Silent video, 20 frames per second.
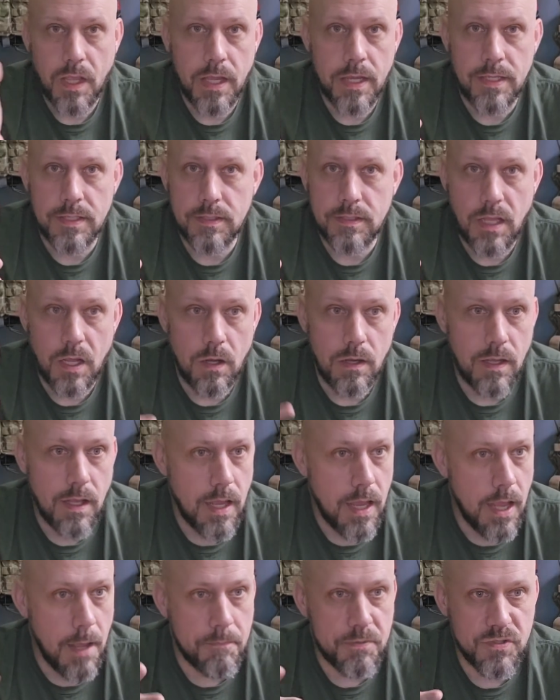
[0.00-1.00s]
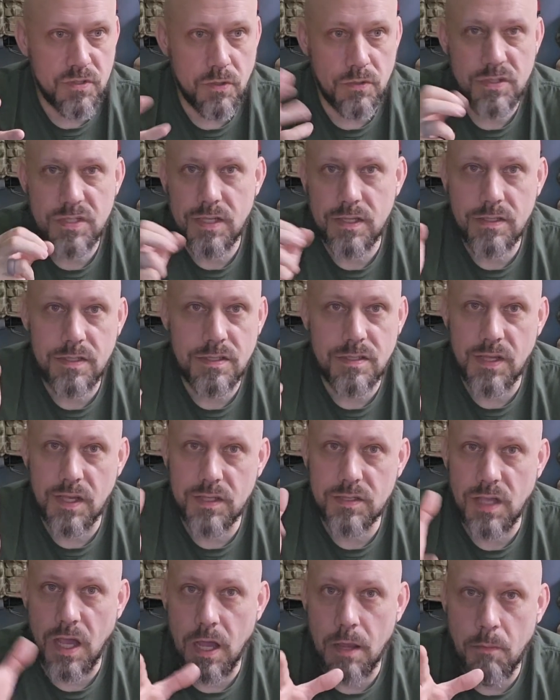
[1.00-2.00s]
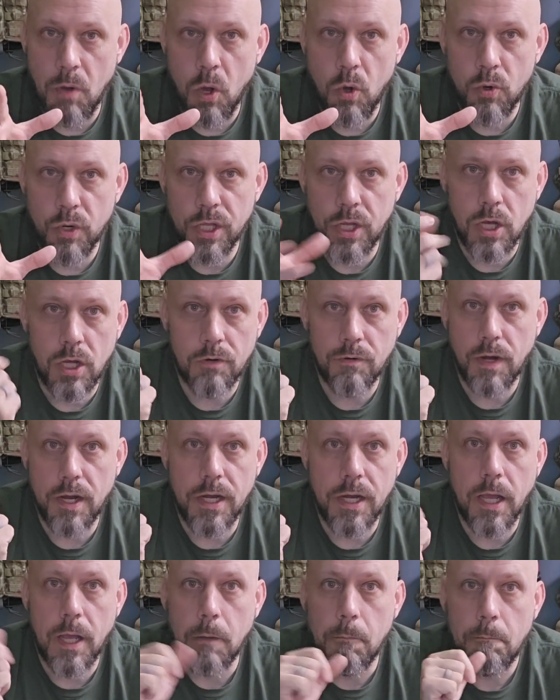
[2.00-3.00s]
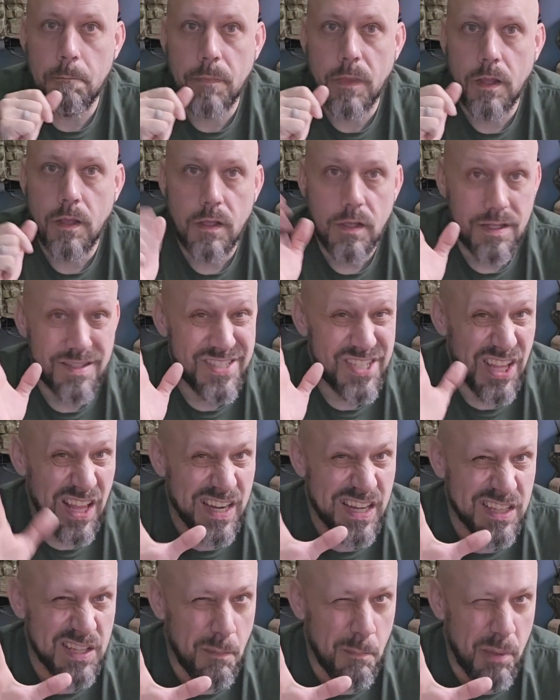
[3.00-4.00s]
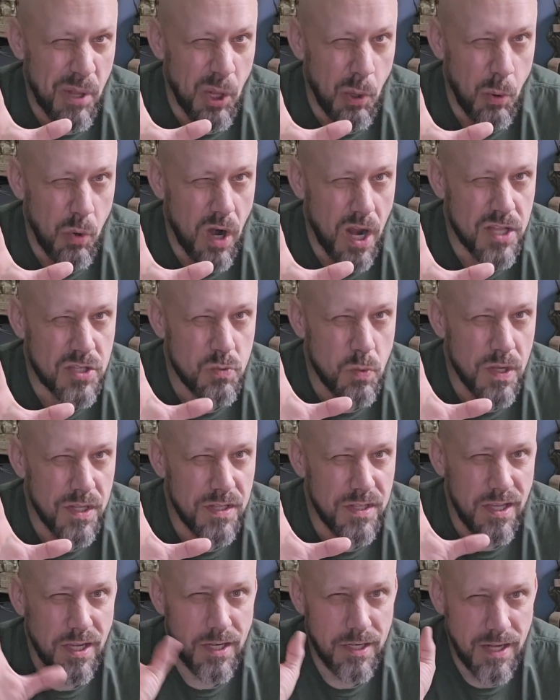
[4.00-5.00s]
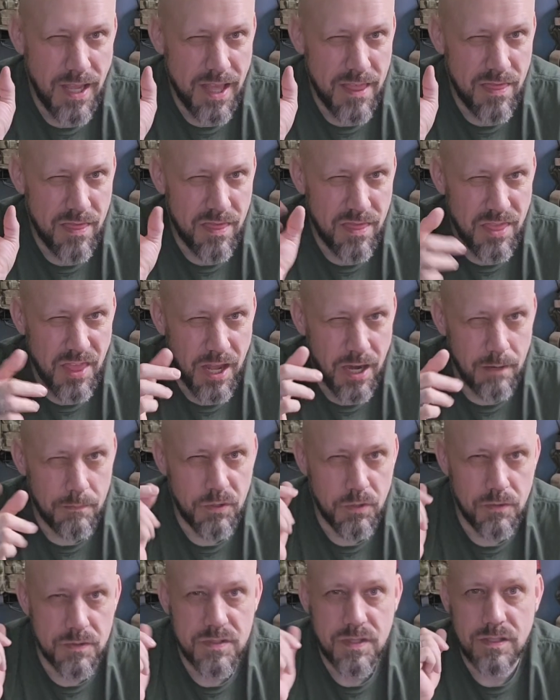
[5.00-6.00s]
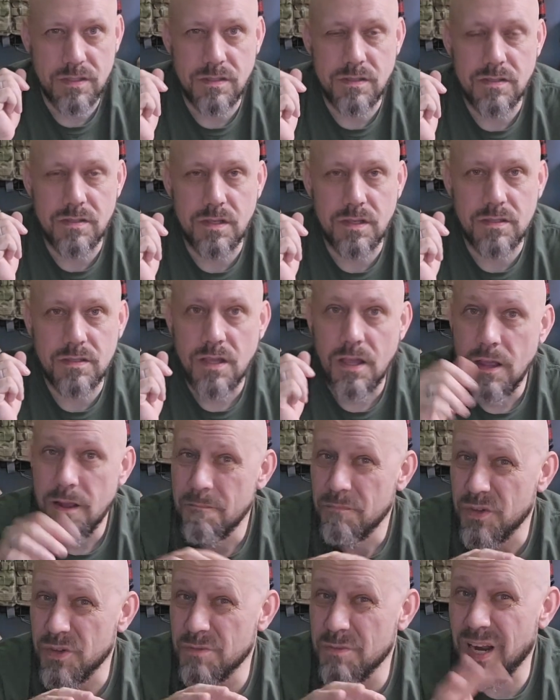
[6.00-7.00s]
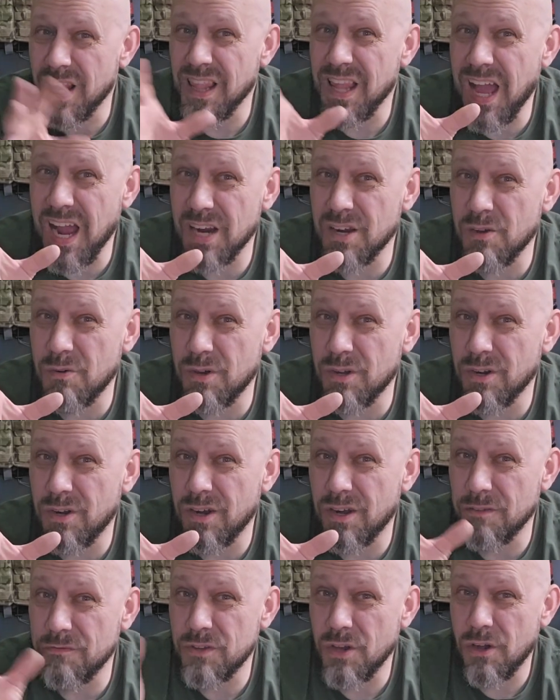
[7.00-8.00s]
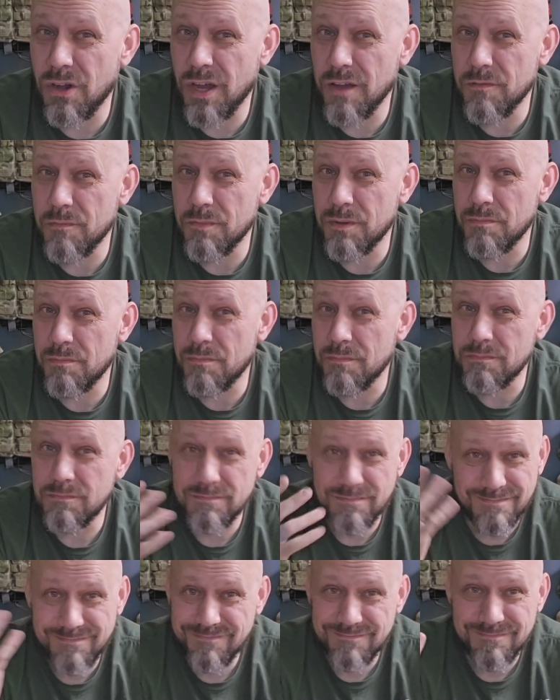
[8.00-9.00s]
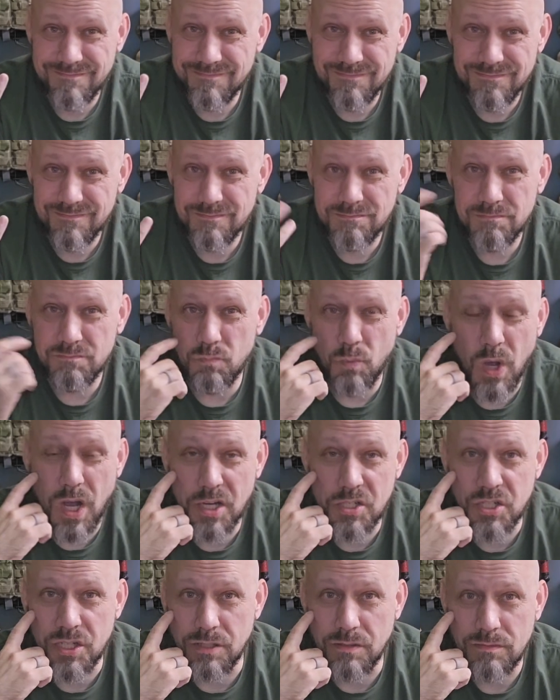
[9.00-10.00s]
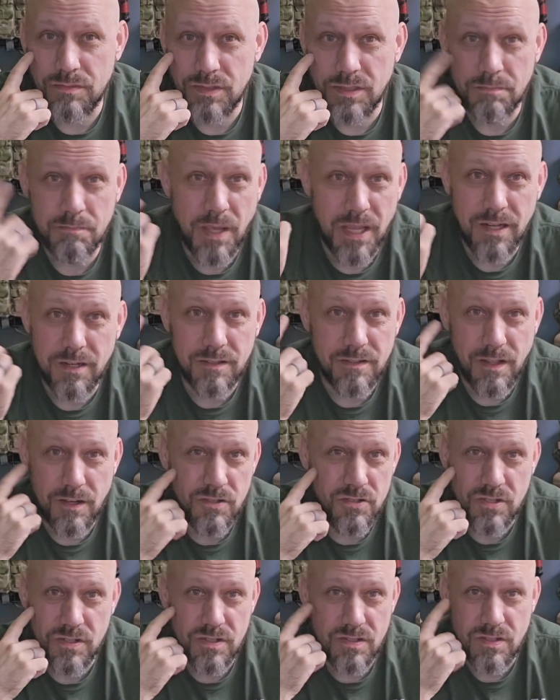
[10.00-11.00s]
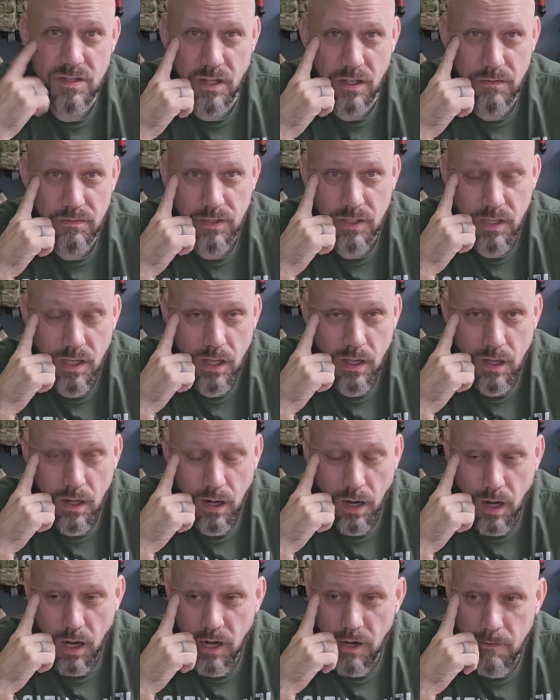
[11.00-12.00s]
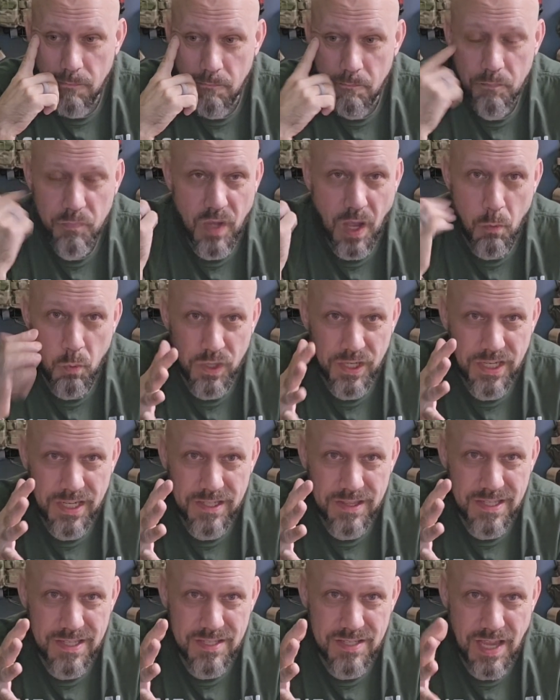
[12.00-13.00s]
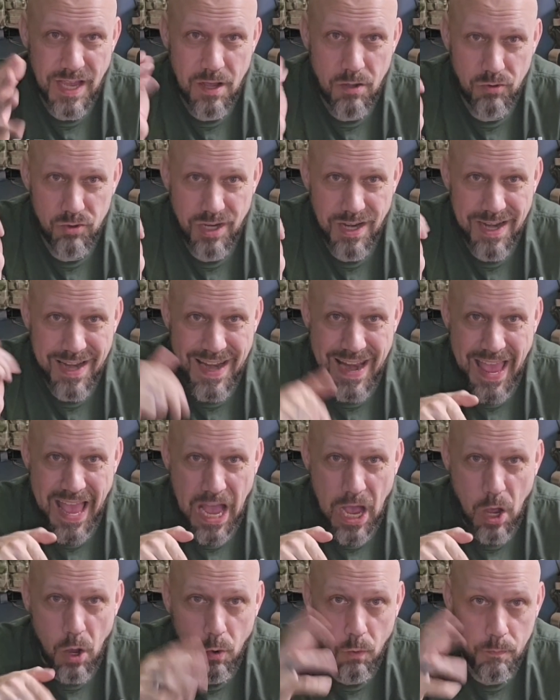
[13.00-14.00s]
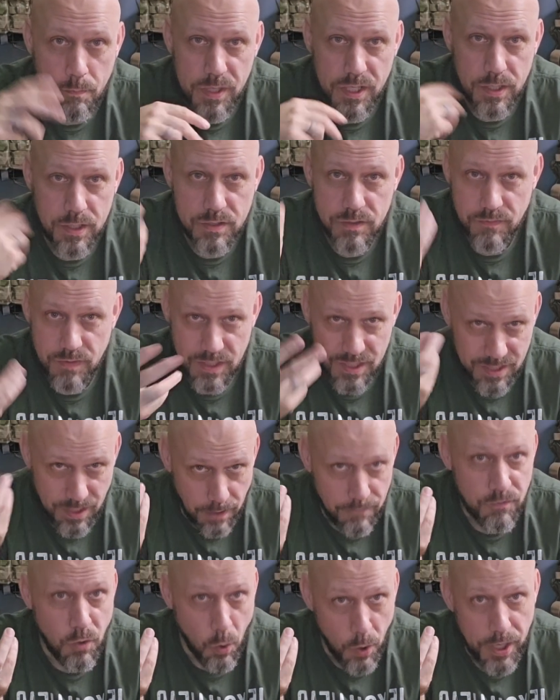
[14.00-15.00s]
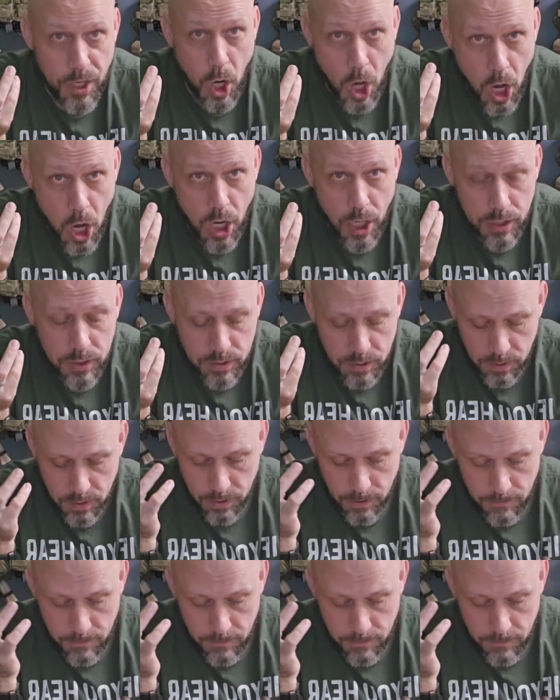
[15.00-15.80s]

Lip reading: In episode 66, I'm holding on right now till I get the Bill of Rights one done, and then I'm doing 66. There's been a lot going on if y'all haven't been watching and paying attention to stuff. I wanted to get this out now because of the stuff going on